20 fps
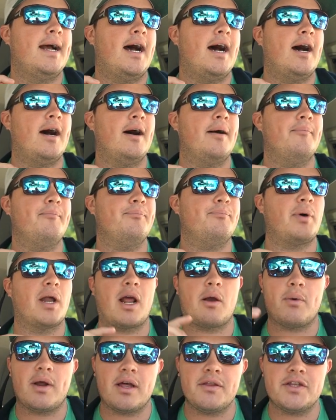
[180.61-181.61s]
Um, but
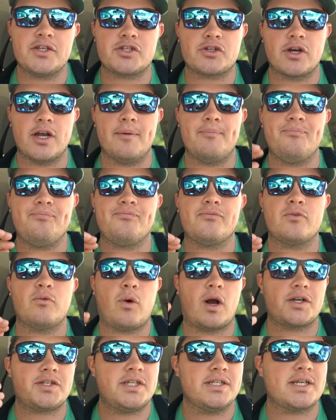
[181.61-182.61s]
I went on this trip,
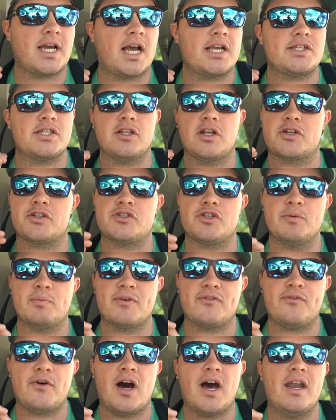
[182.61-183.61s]
watched these guys, it looked
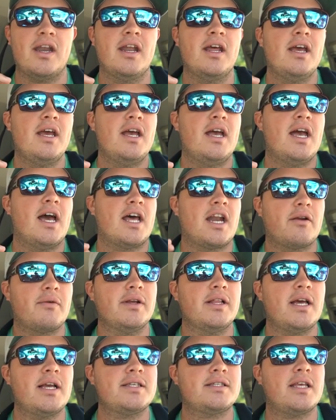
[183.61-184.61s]
super fun, and I
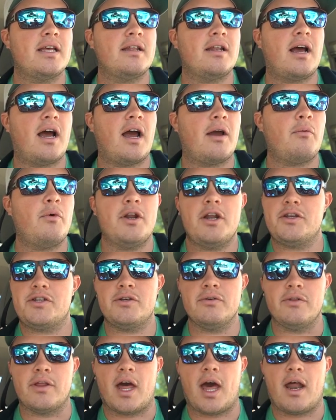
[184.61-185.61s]
realized that I want to
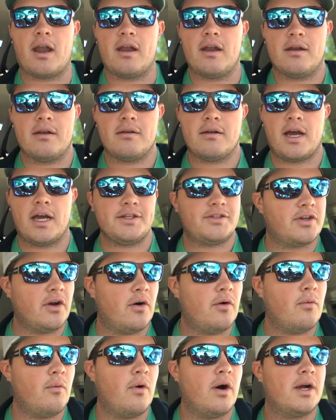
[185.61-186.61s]
do that. I
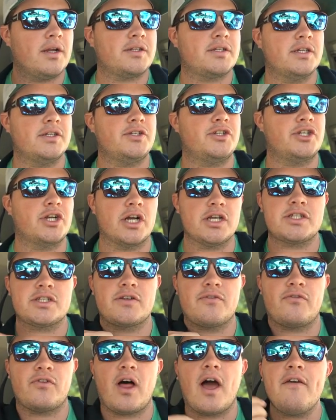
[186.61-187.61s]
don't want to
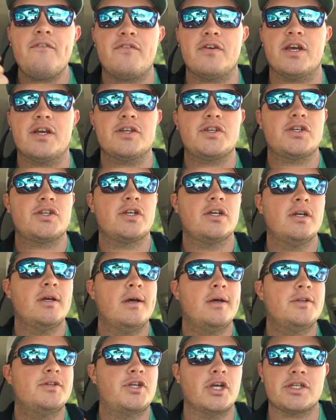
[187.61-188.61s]
just fly fish
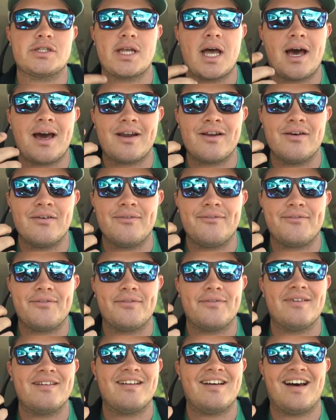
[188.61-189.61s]
just out
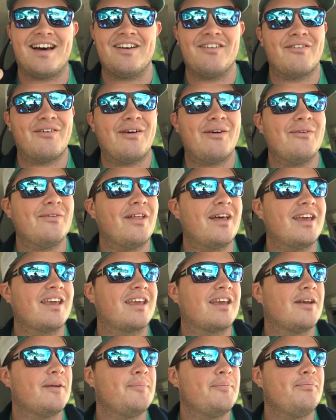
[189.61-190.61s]
of, I don't know,
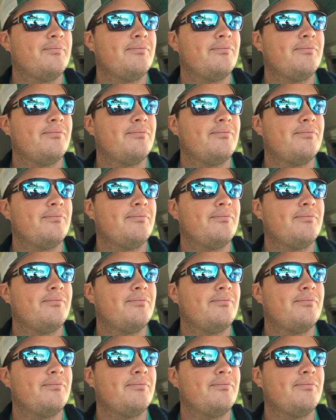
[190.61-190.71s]
like